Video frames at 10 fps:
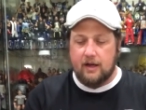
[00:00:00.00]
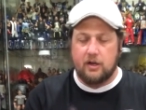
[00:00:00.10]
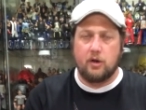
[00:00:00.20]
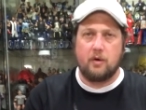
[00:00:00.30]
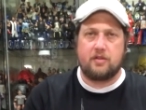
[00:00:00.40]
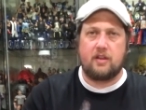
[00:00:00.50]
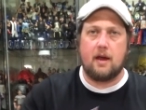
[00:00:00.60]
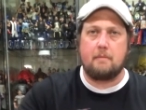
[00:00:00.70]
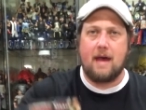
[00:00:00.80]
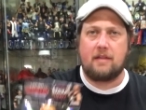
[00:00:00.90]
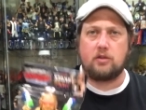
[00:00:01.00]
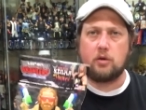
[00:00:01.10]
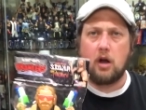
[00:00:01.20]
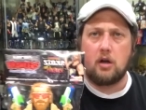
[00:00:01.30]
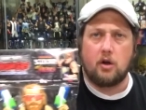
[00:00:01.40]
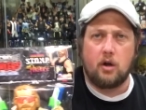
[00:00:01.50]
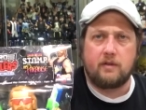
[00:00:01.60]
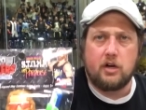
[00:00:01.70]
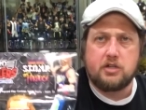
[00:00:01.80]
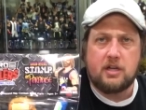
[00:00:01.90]
Go with the Matthew Cardona
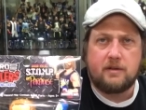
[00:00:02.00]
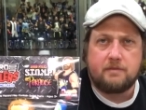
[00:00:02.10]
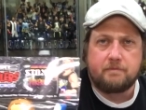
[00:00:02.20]
version.